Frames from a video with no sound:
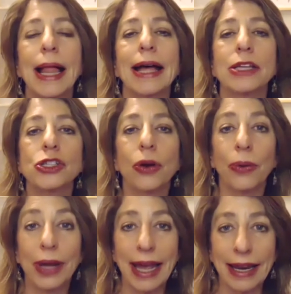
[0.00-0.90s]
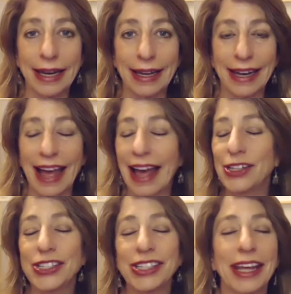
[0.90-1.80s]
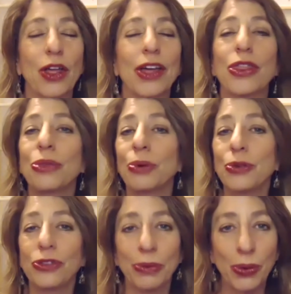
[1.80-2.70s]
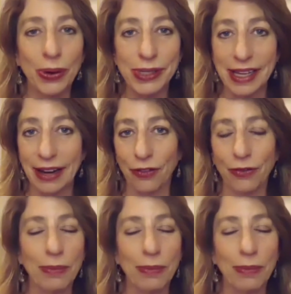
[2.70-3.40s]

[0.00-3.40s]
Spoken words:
has created, I just threw some quotes at her,